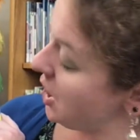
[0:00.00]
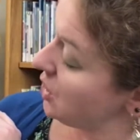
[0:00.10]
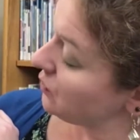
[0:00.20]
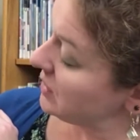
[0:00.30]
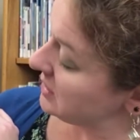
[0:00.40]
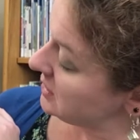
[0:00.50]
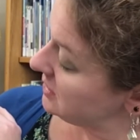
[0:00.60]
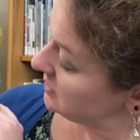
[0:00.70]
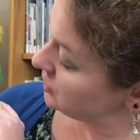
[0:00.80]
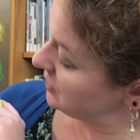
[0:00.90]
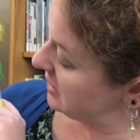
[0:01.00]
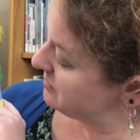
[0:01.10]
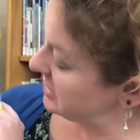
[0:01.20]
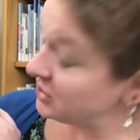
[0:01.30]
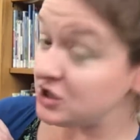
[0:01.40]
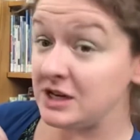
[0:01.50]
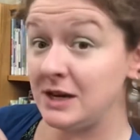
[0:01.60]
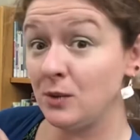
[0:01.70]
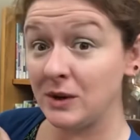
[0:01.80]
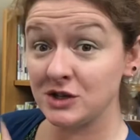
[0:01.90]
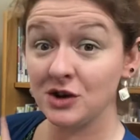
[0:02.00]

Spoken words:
written and illustrated by Jeanette Winter